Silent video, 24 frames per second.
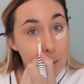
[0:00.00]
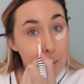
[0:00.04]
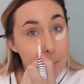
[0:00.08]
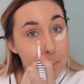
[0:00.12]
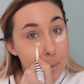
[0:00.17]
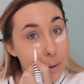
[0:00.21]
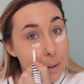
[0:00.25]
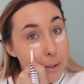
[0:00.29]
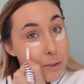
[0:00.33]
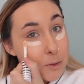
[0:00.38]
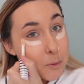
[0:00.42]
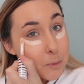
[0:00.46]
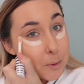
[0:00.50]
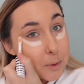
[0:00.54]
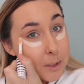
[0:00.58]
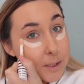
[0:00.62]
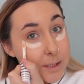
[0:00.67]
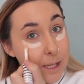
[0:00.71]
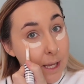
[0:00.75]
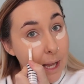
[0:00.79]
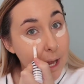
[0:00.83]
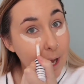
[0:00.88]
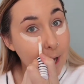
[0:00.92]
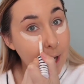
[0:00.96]
which
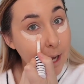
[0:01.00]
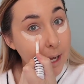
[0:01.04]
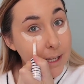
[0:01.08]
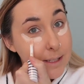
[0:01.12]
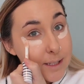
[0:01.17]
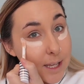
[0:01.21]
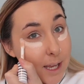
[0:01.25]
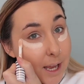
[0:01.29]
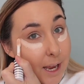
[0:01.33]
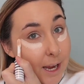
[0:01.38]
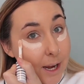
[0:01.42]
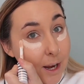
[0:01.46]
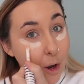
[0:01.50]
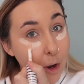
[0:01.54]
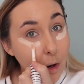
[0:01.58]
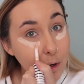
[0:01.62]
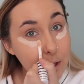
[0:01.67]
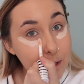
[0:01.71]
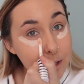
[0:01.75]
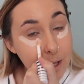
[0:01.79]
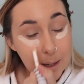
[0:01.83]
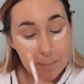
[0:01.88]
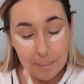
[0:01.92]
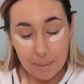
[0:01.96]
was at a
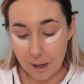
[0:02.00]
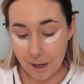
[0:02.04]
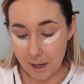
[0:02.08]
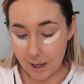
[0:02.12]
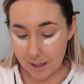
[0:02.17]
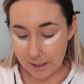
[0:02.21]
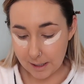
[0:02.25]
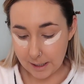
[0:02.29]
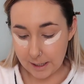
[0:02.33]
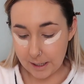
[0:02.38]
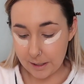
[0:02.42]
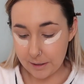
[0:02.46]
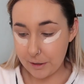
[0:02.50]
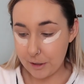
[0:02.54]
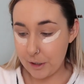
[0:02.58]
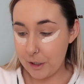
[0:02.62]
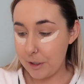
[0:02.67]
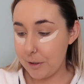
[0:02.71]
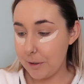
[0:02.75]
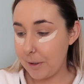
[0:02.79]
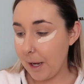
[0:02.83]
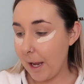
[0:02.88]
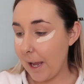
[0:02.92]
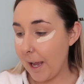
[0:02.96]
holiday park in
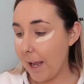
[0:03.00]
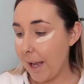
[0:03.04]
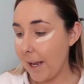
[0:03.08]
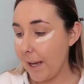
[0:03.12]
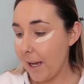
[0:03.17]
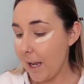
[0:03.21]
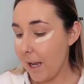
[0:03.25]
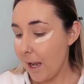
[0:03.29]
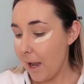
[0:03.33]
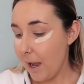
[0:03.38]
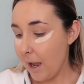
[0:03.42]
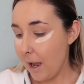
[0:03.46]
the UK.